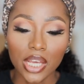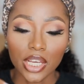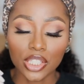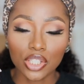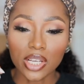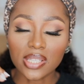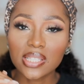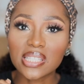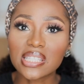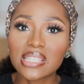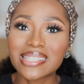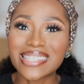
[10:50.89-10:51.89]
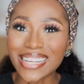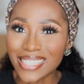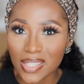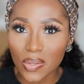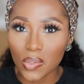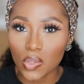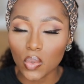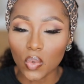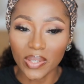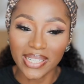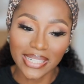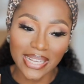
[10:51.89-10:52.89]
It doesn't set too
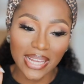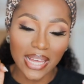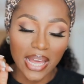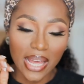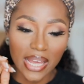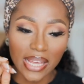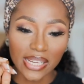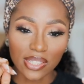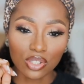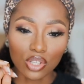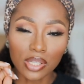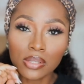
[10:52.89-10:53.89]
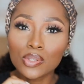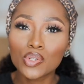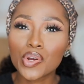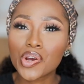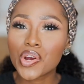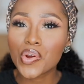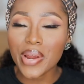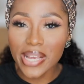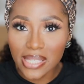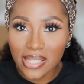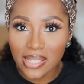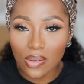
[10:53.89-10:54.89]
quickly, it doesn't
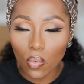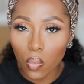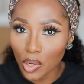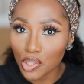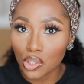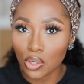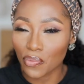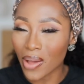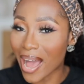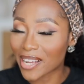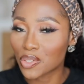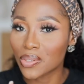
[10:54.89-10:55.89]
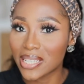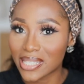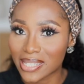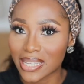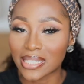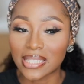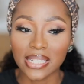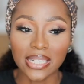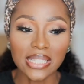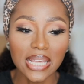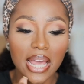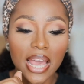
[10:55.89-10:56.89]
crease once you've actually set
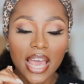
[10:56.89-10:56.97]
it.